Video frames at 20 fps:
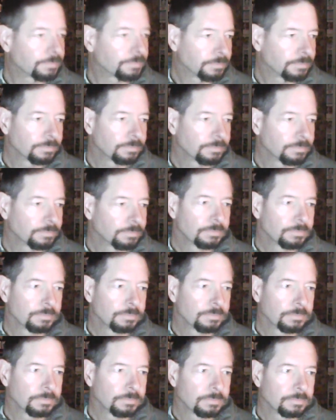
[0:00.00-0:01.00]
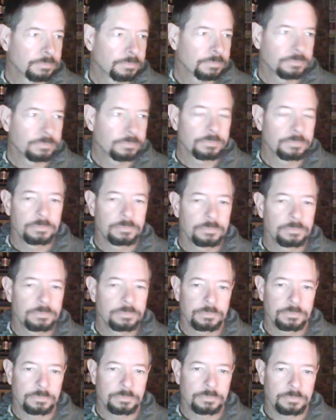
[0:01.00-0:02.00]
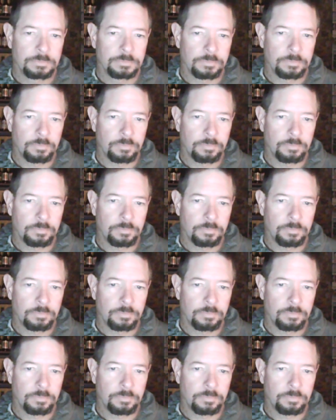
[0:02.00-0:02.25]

[no speech]